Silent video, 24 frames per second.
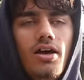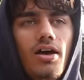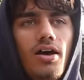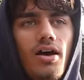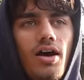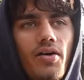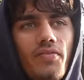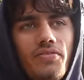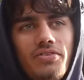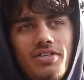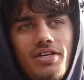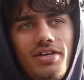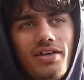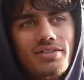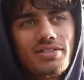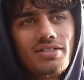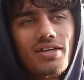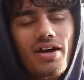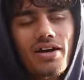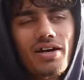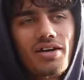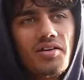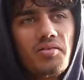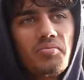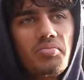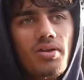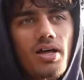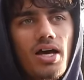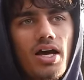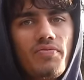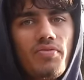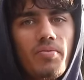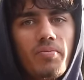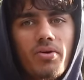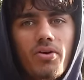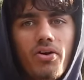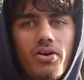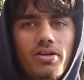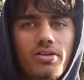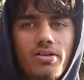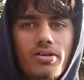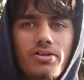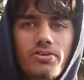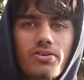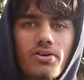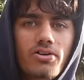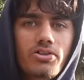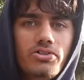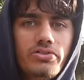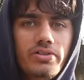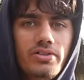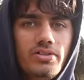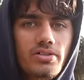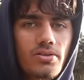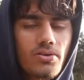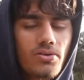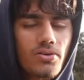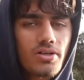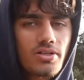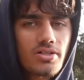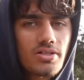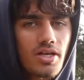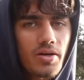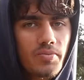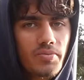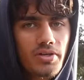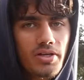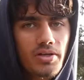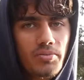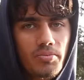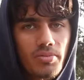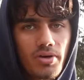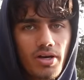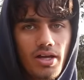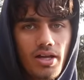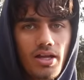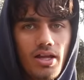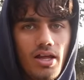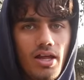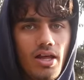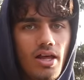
Obviously, that's not going to apply if I'm going to the grocery store or something, but